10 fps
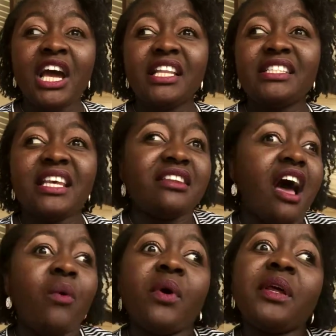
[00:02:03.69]
did
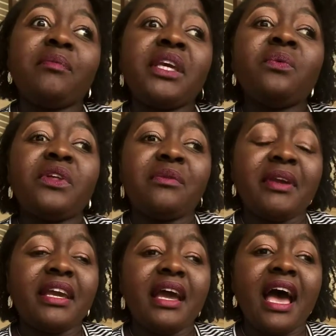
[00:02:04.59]
not want to meet with
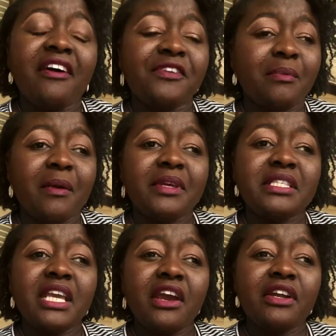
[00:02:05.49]
me after my
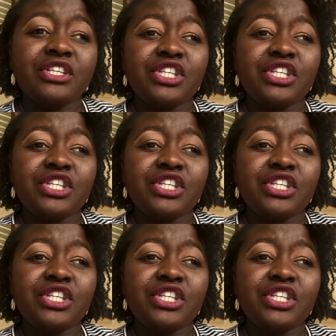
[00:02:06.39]
miscarriage.